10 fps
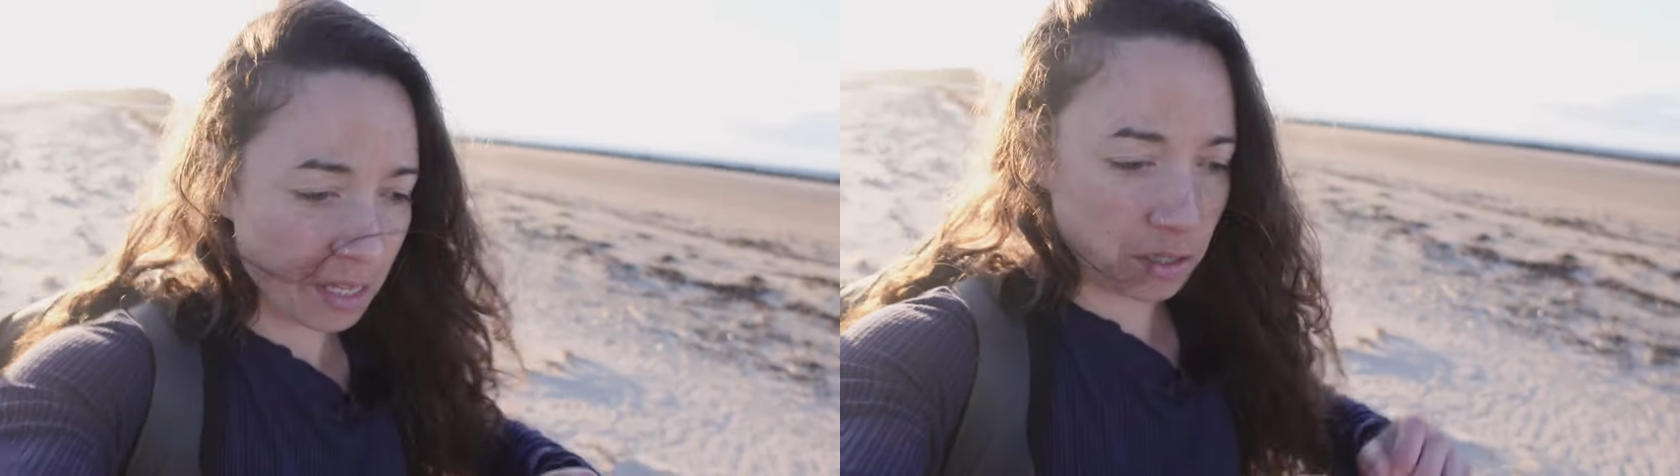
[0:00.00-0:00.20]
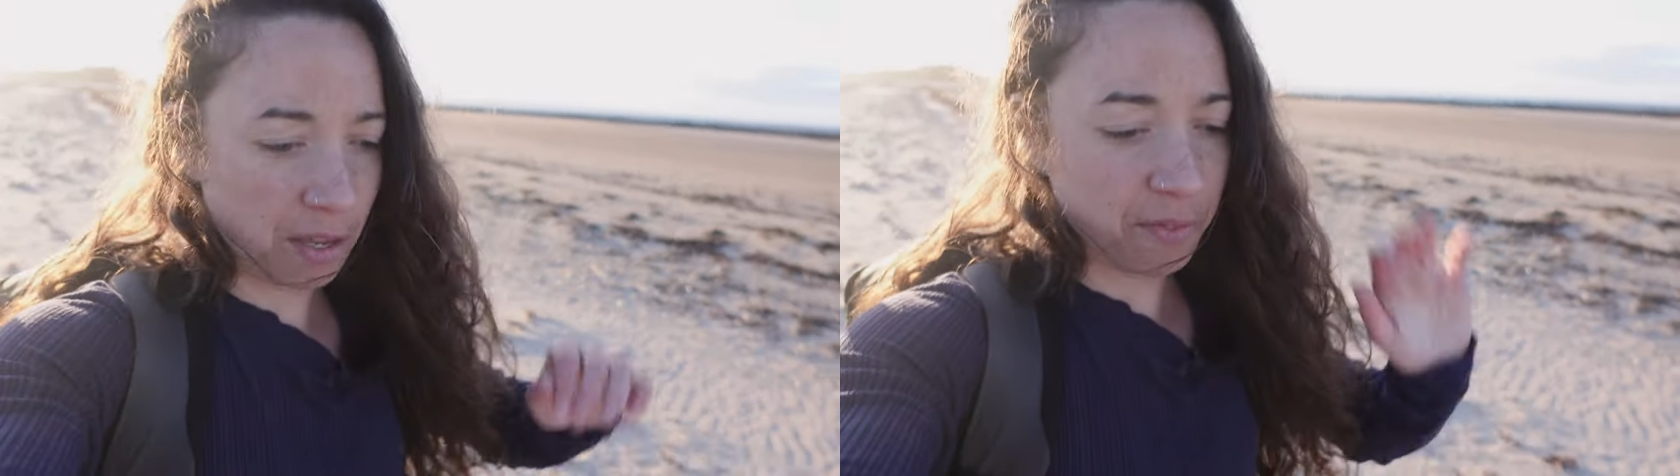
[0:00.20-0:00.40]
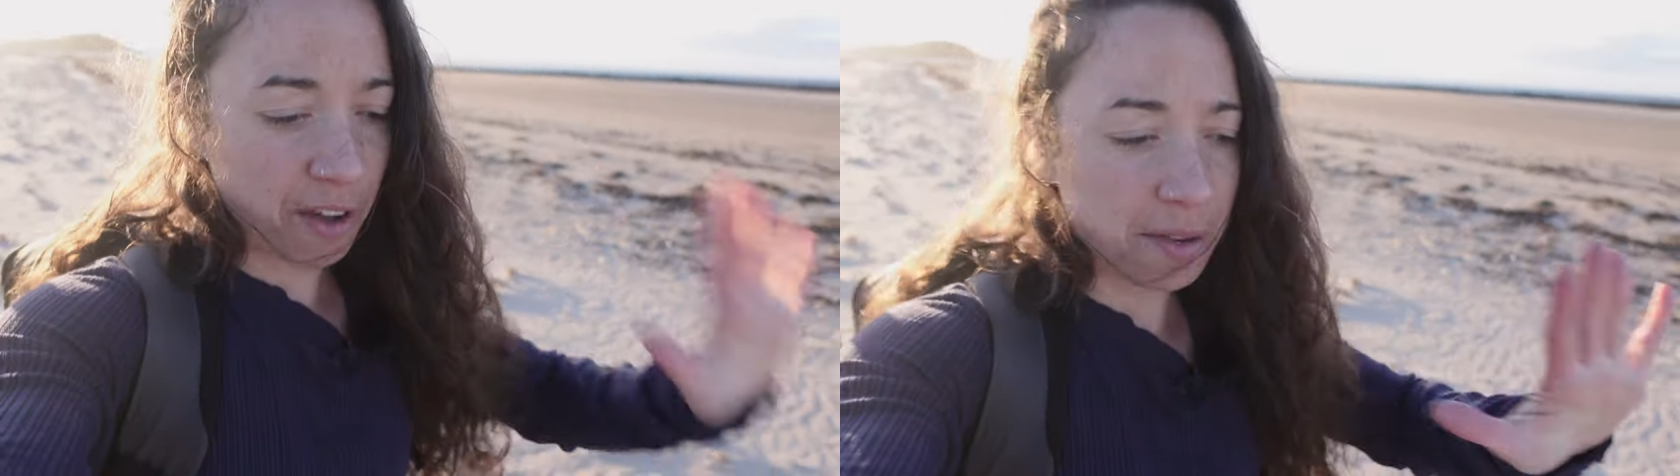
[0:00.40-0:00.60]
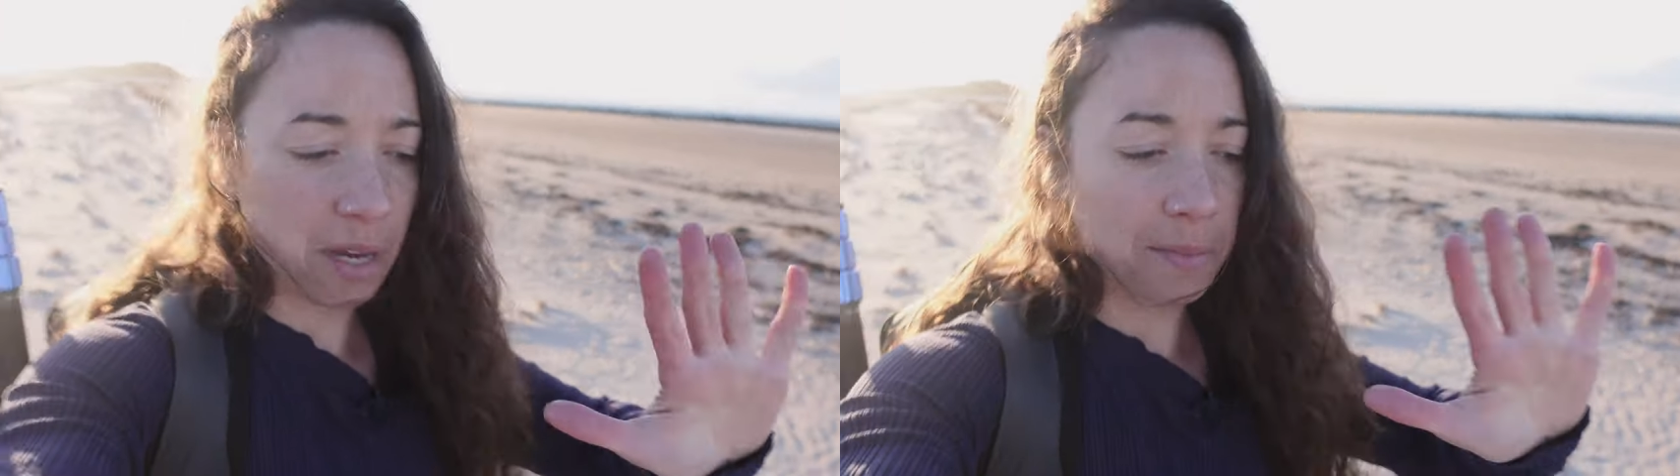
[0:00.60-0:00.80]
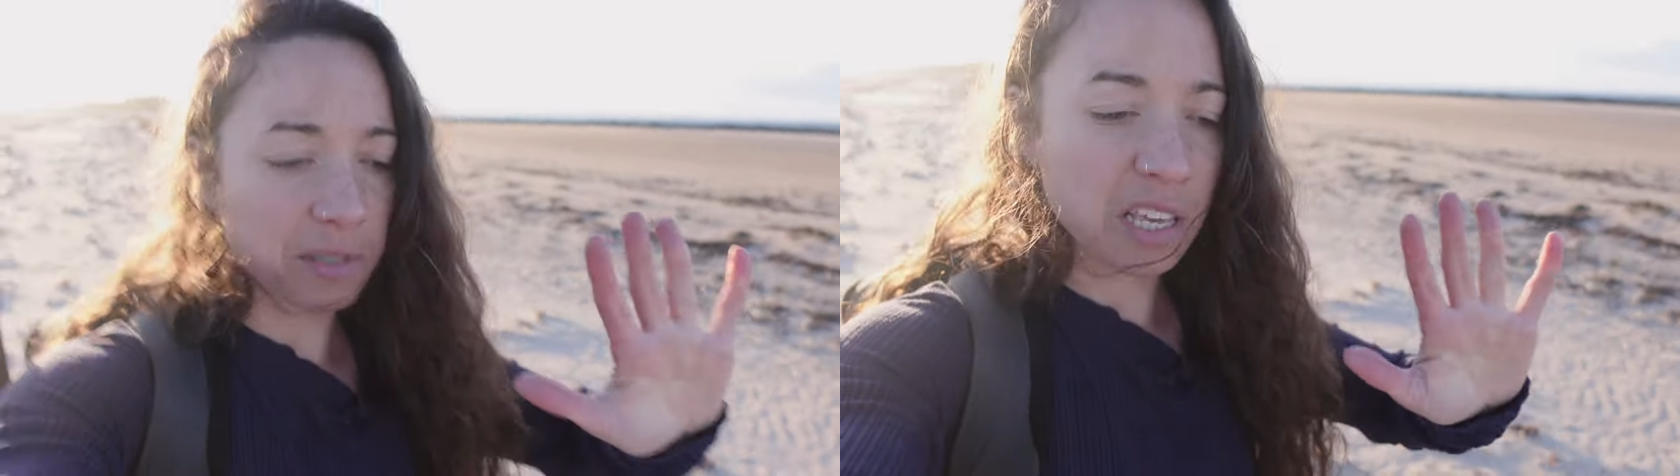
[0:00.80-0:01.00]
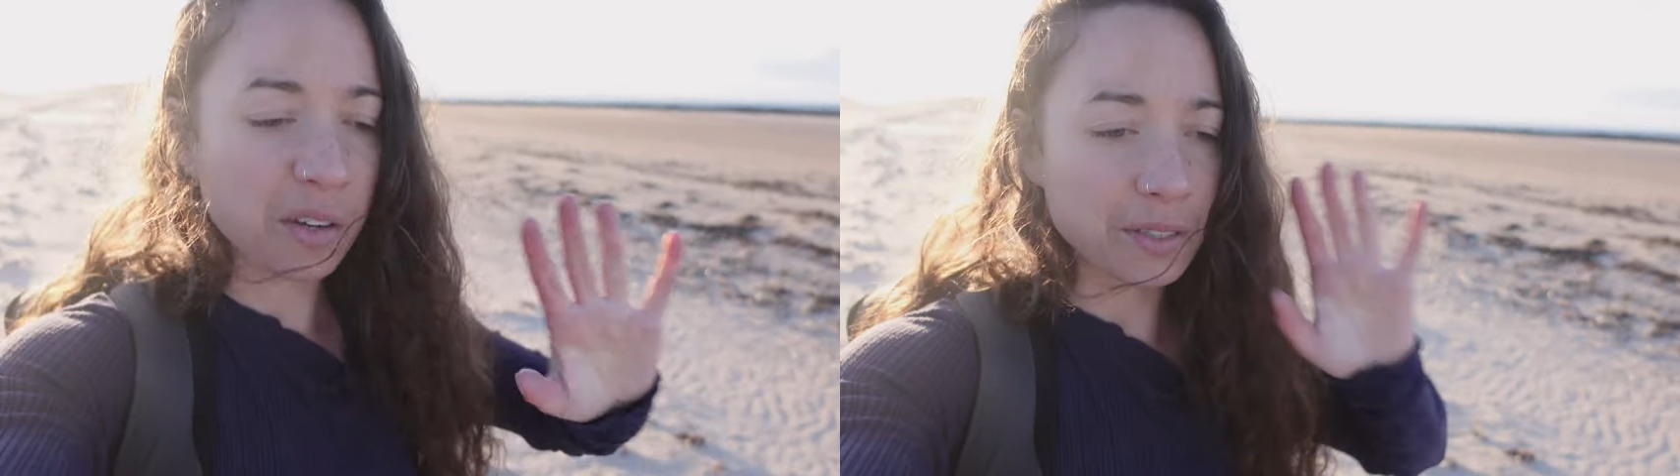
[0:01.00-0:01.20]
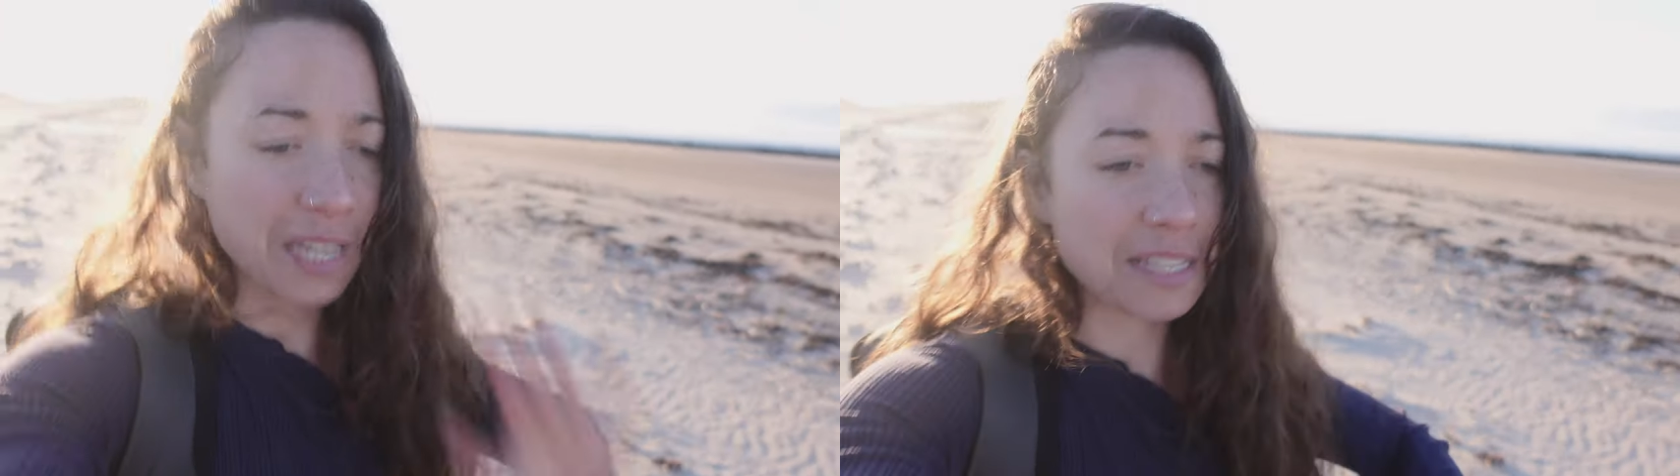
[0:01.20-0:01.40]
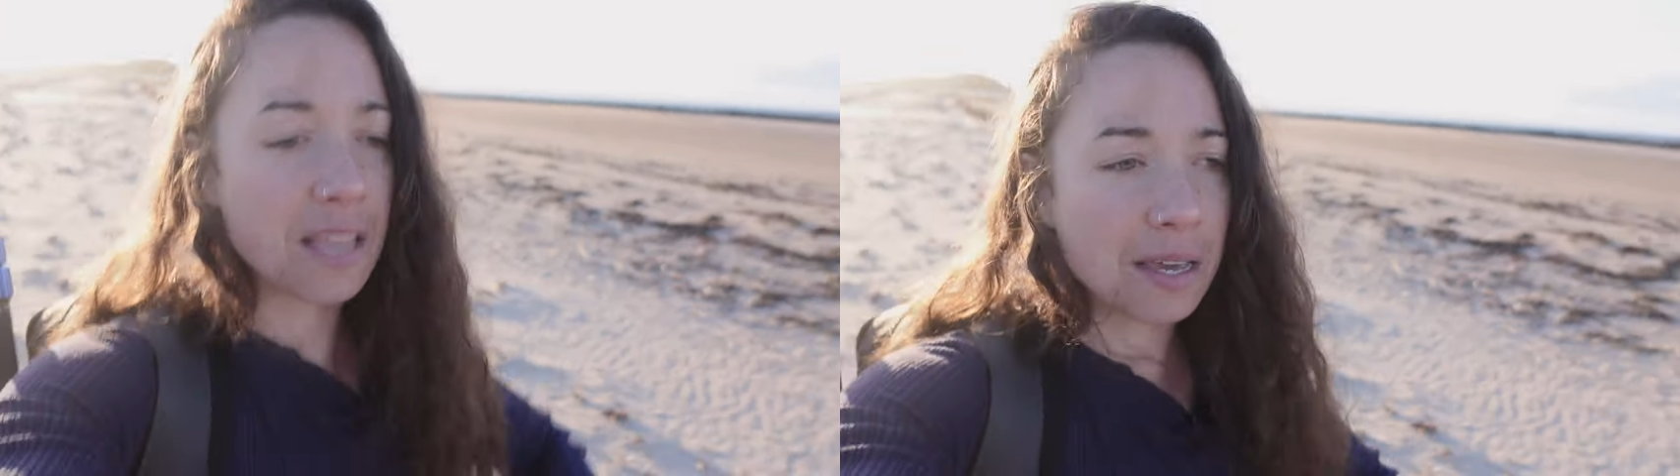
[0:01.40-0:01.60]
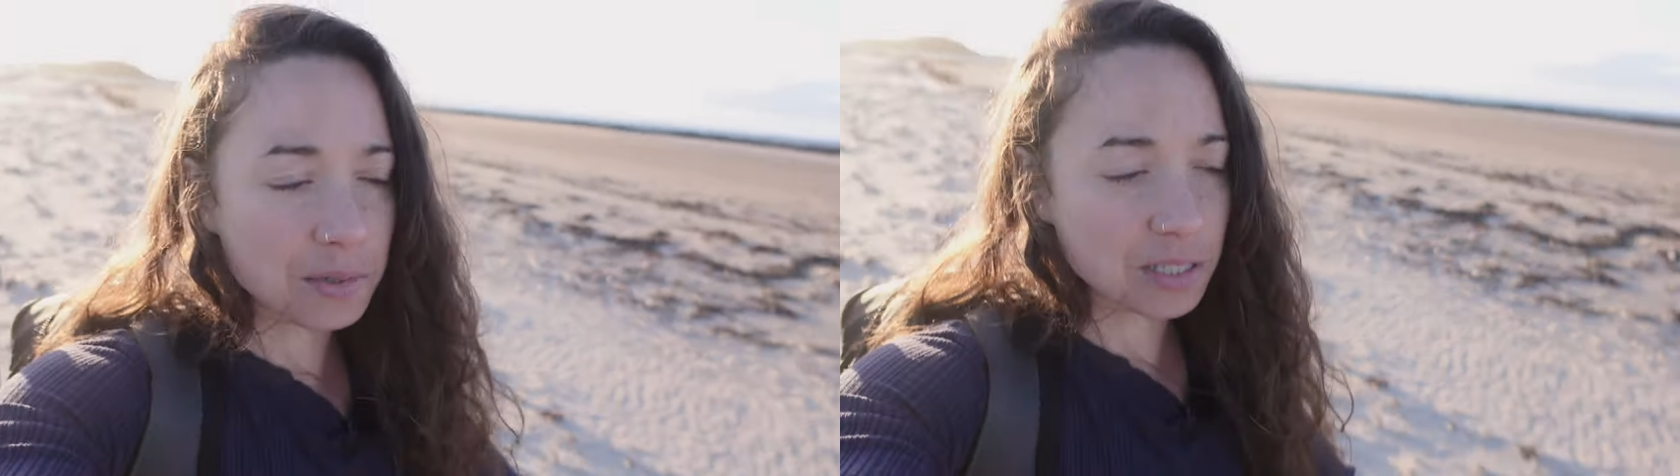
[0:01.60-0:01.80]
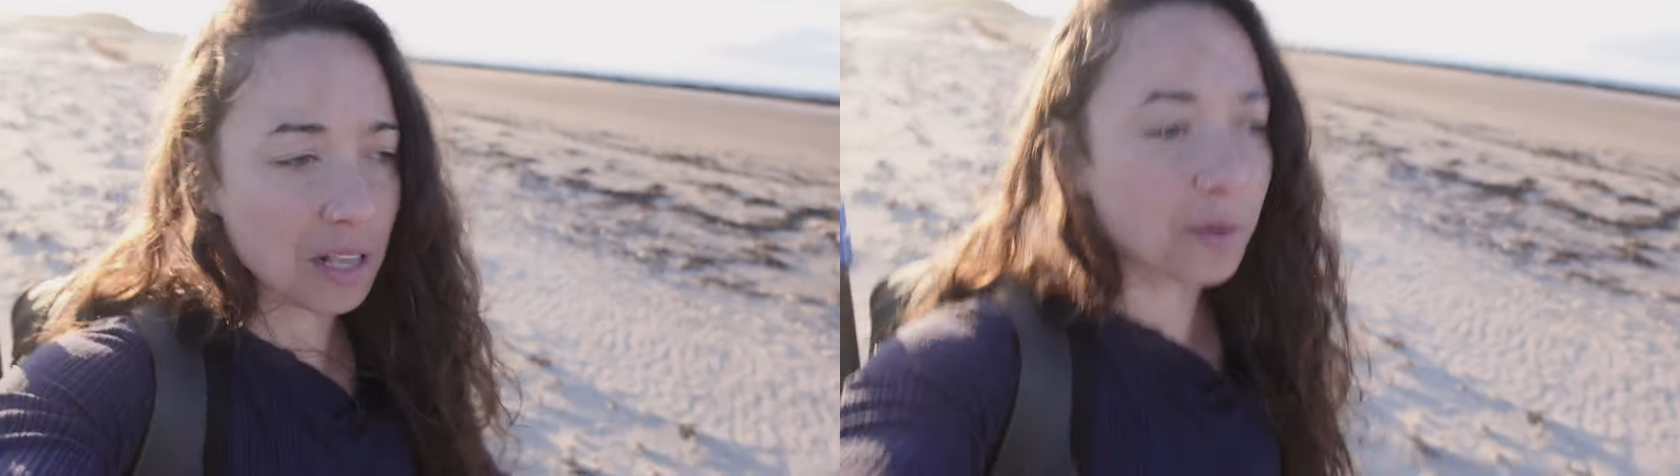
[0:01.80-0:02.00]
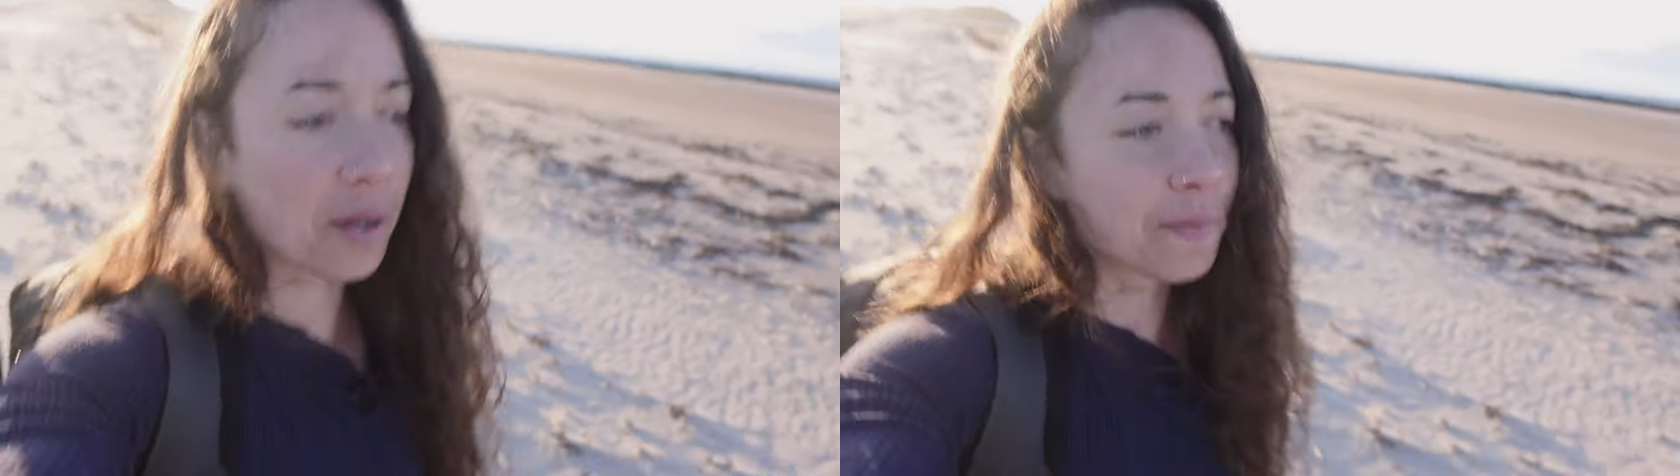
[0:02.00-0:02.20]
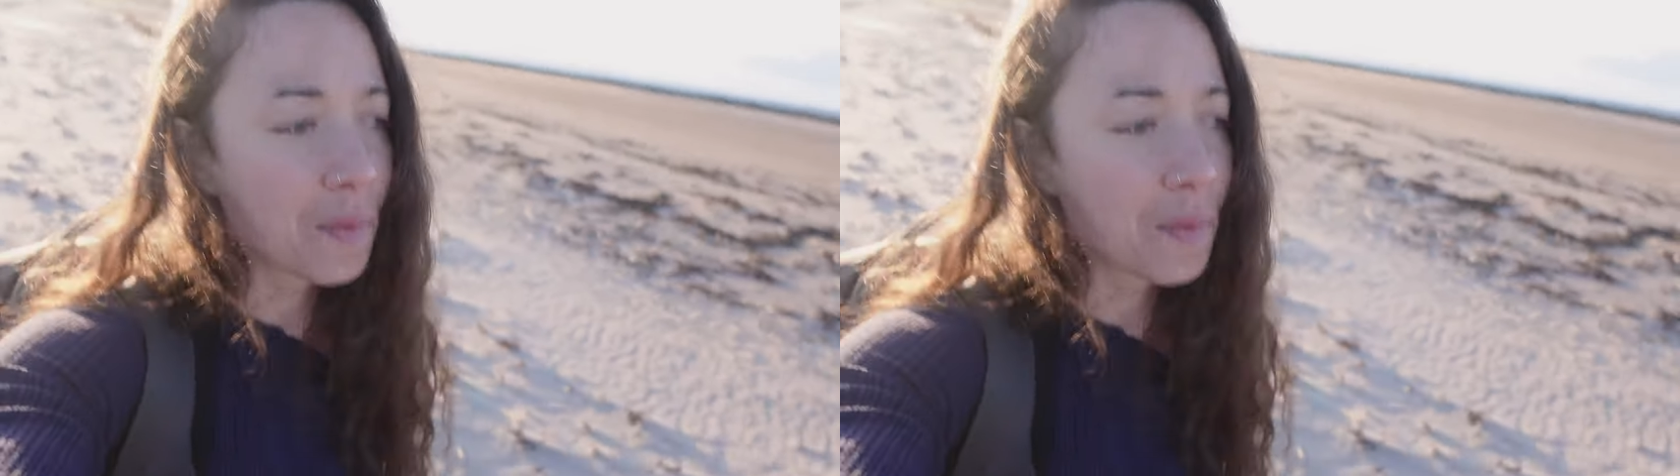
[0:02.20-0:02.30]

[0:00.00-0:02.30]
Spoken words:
So you have 5x slower or 10x slower.